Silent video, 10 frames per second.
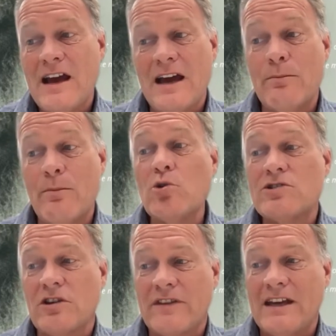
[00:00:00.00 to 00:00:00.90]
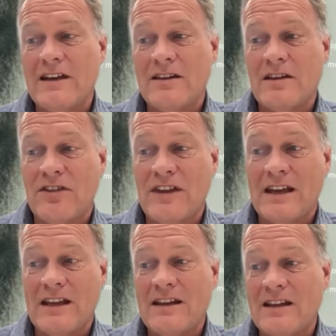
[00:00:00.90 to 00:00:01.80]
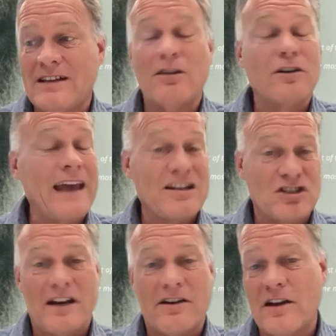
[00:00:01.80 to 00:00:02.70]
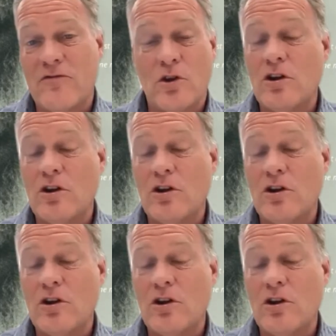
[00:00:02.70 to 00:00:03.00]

And most of the thing in the digital cash area, if